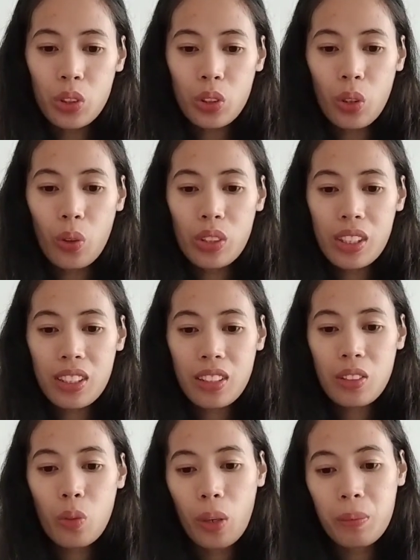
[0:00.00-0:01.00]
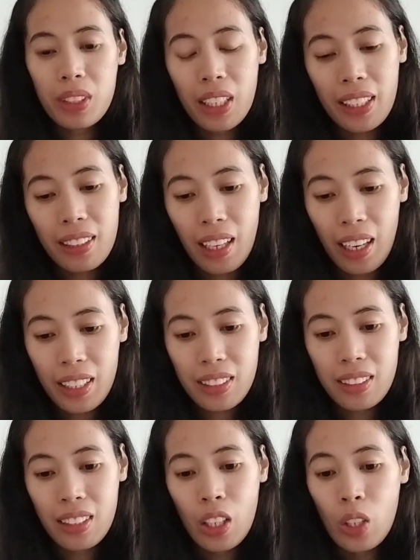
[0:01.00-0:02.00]
So this is the website,
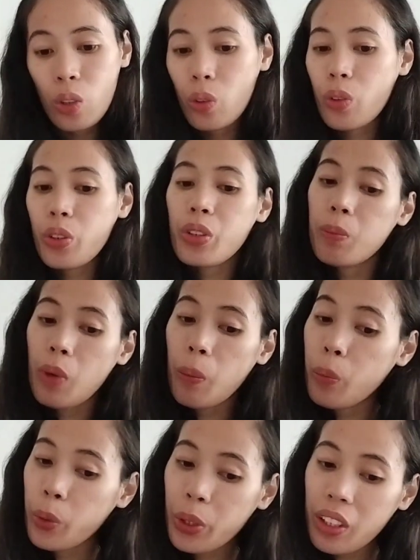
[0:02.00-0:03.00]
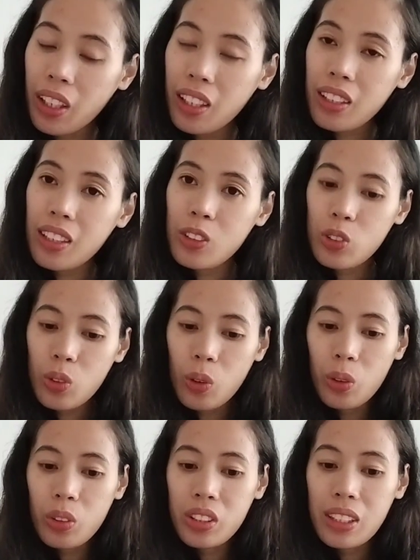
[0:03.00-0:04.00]
guys, or the portal. It is
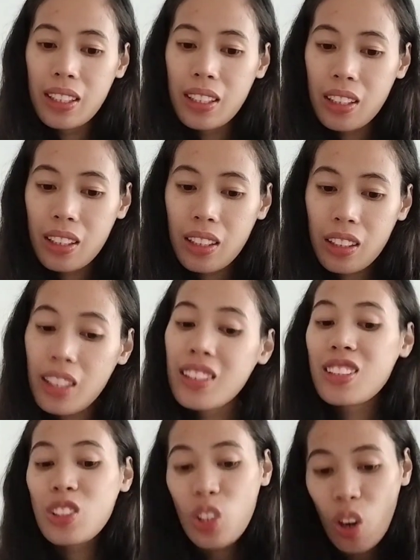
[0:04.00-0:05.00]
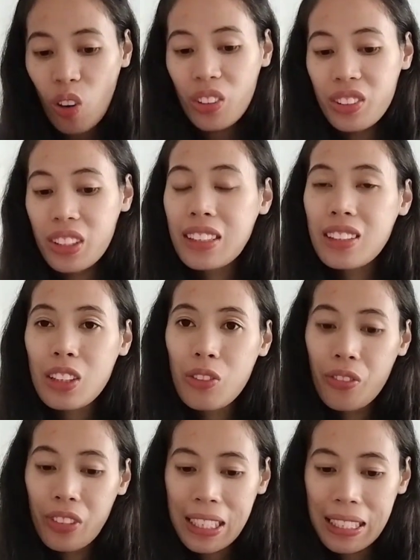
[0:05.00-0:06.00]
called
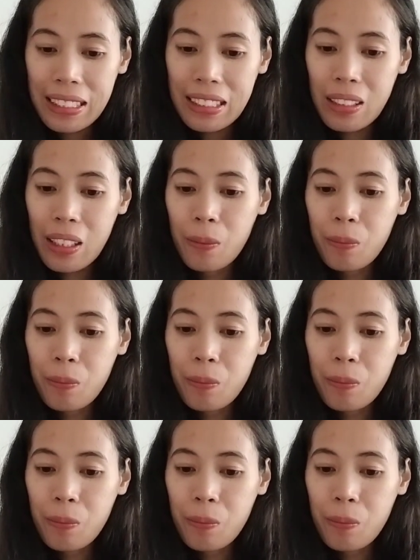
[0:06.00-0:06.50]
interfinland.e